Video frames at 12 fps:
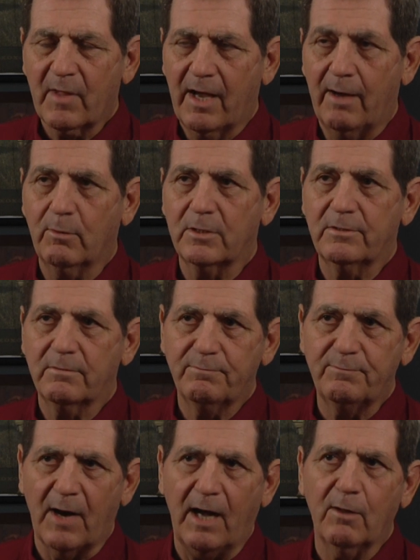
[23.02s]
it was
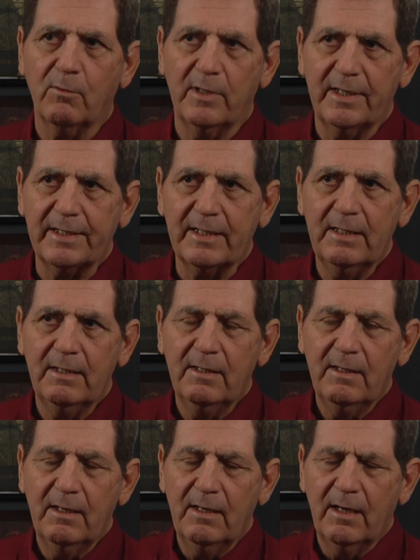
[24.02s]
following
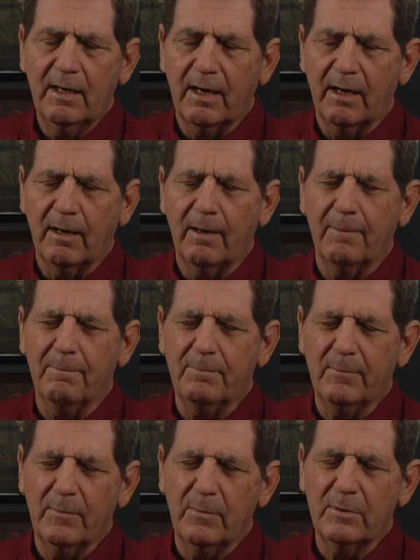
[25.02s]

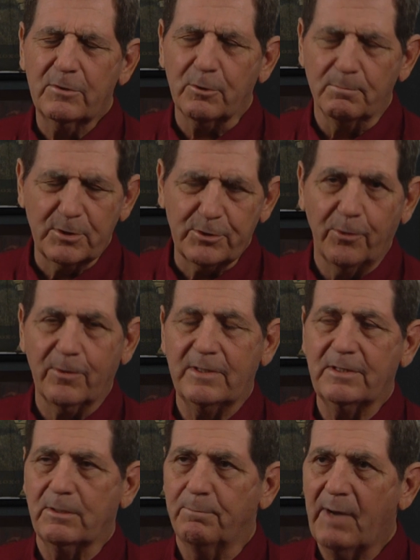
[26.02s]
some
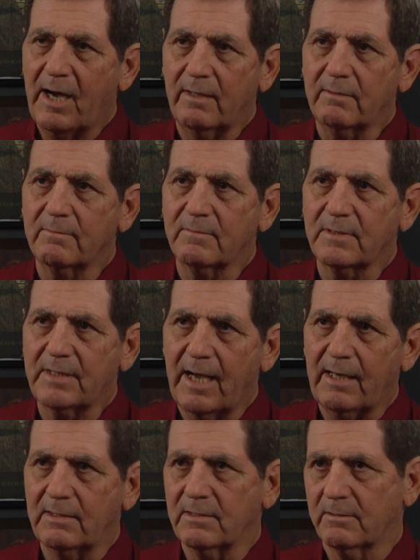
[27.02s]
stories about
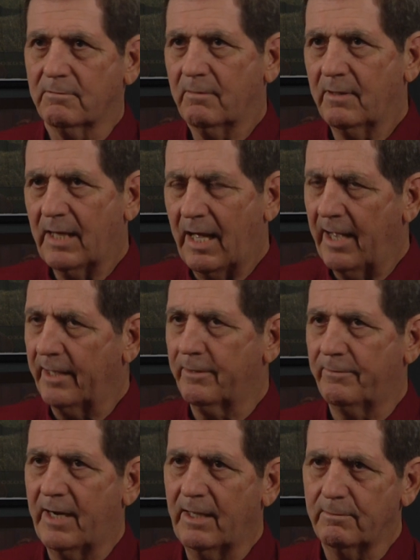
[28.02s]
guys hanging
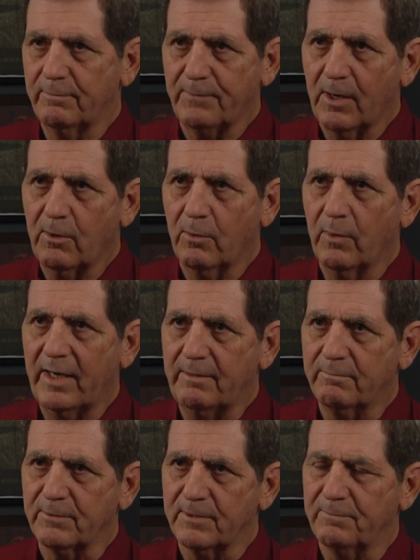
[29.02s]
around the phone
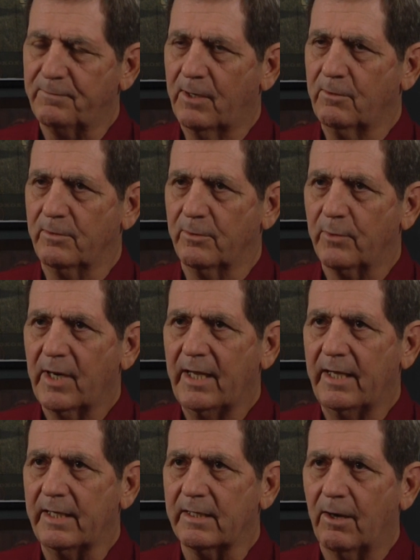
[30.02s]
waiting for the phone to
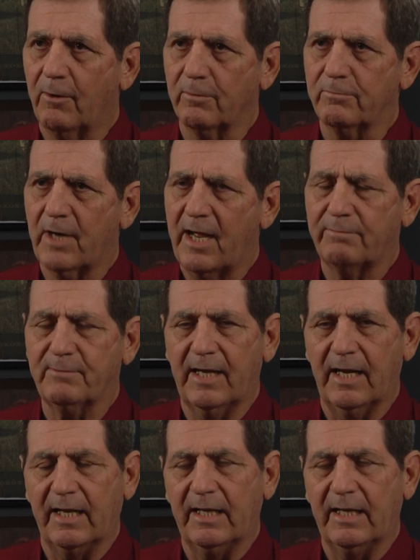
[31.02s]
ring on draft day.